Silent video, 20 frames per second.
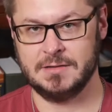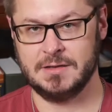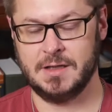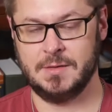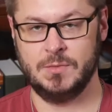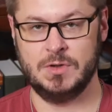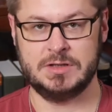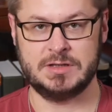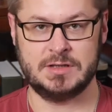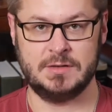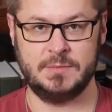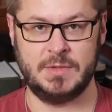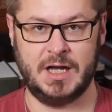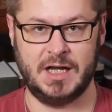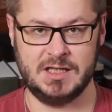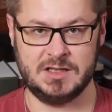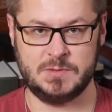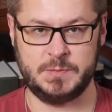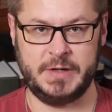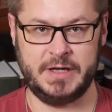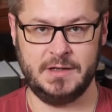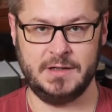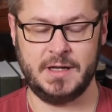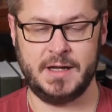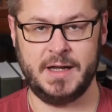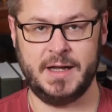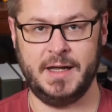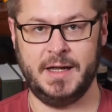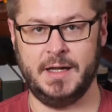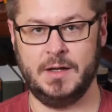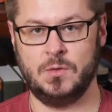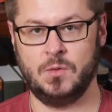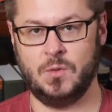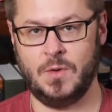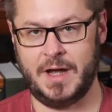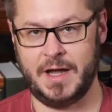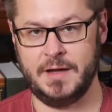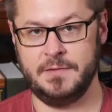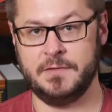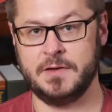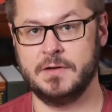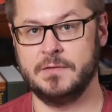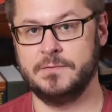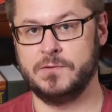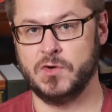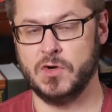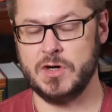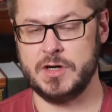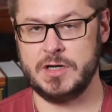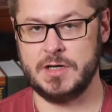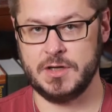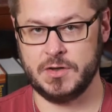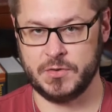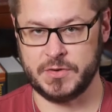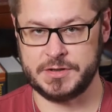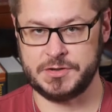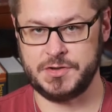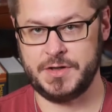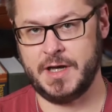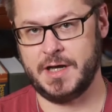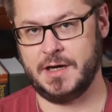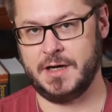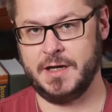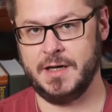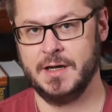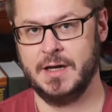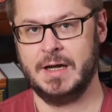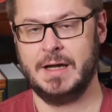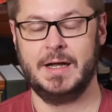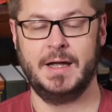A Muslim husband and wife converted to Christianity,